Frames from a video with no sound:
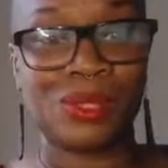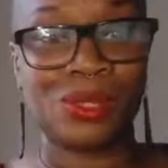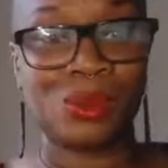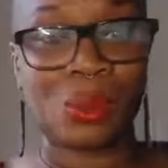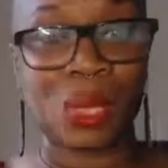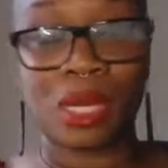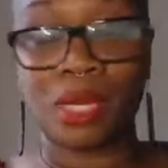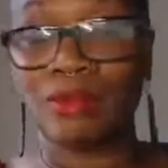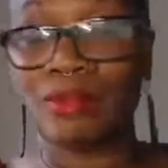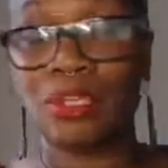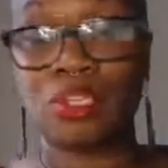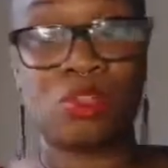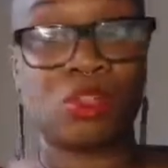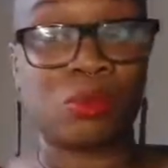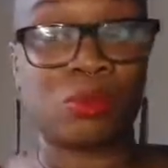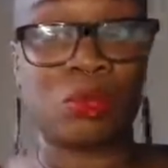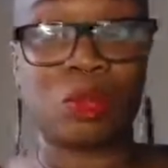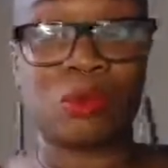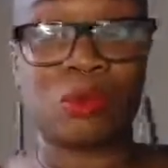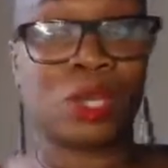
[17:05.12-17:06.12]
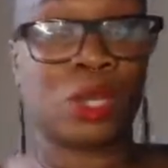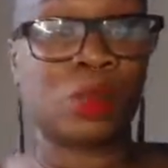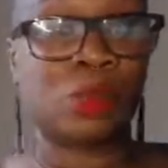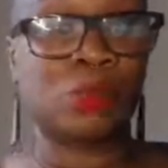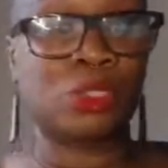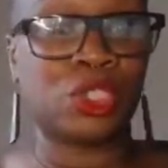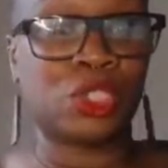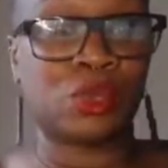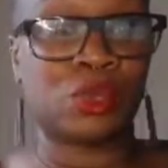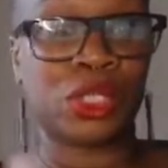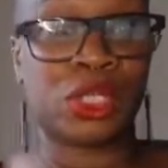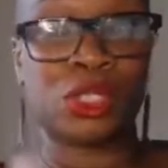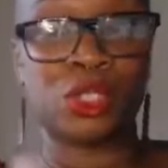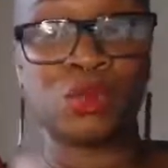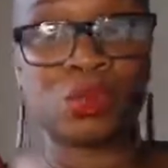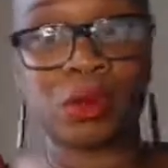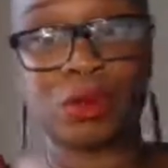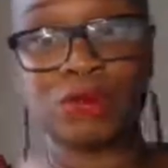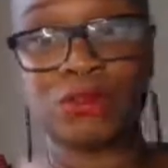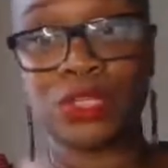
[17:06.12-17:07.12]
as well. And there'll be an opportunity
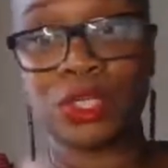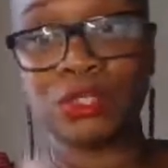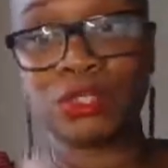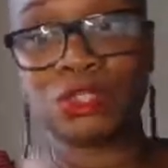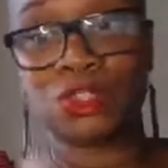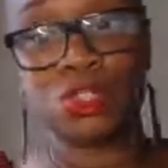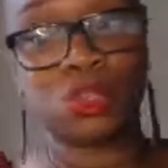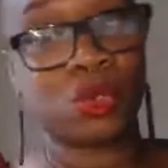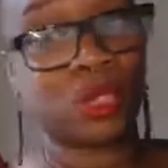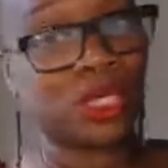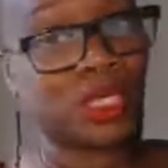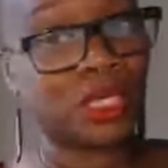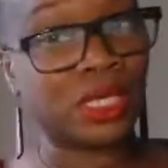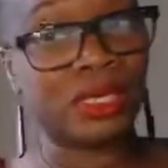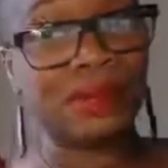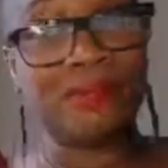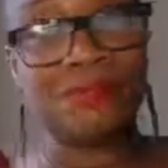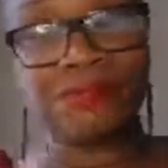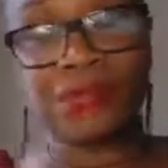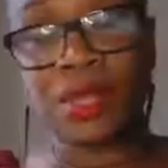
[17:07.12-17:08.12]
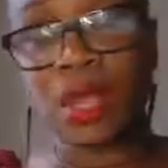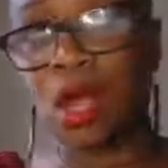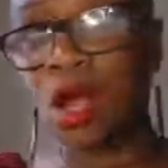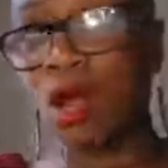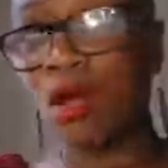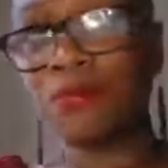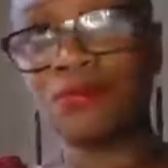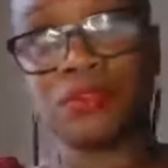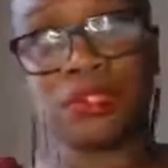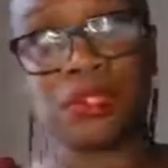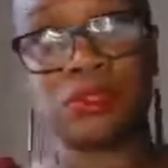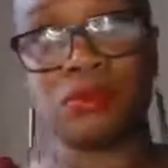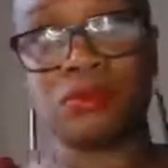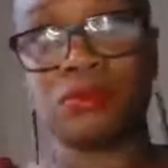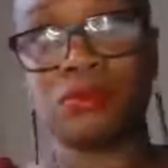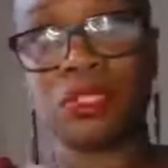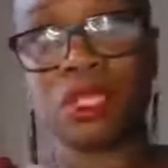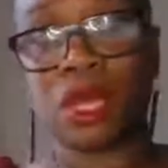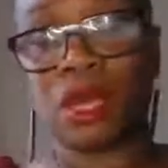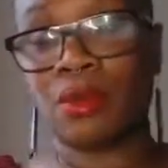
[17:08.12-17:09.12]
as well for you to join after,
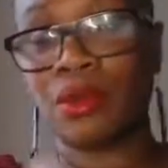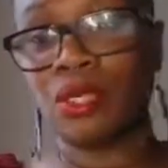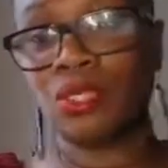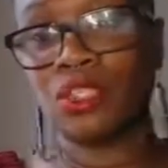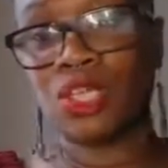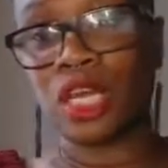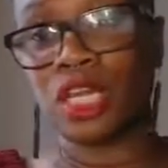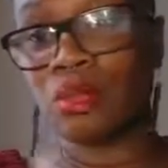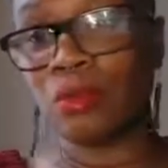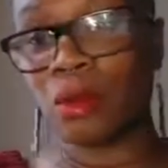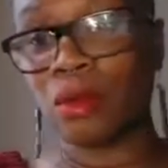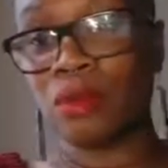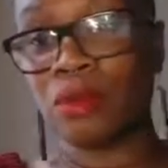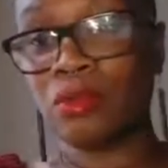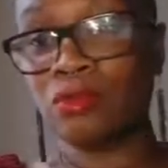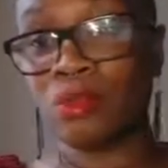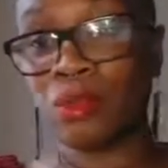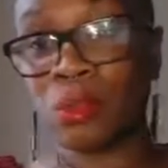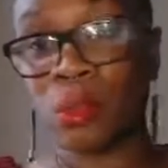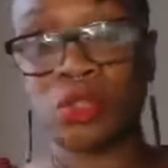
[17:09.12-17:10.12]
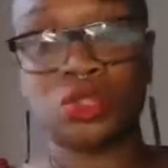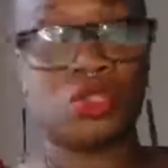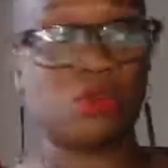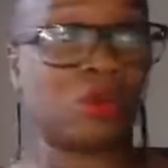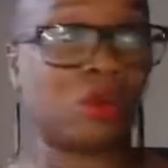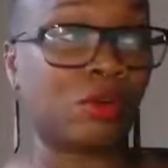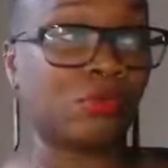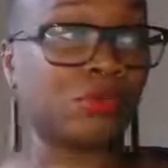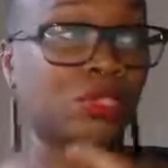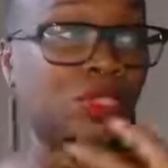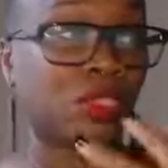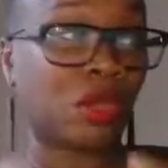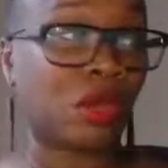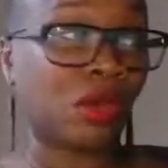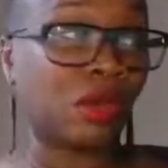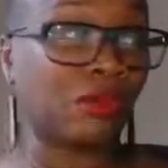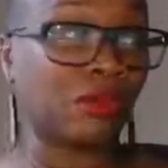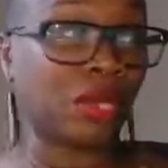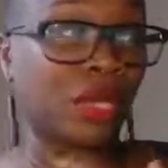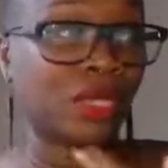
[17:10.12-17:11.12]
you know, in January, if you want to, where I'm
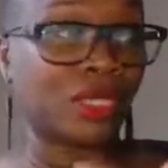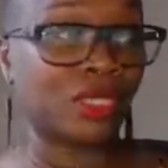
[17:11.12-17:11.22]
starting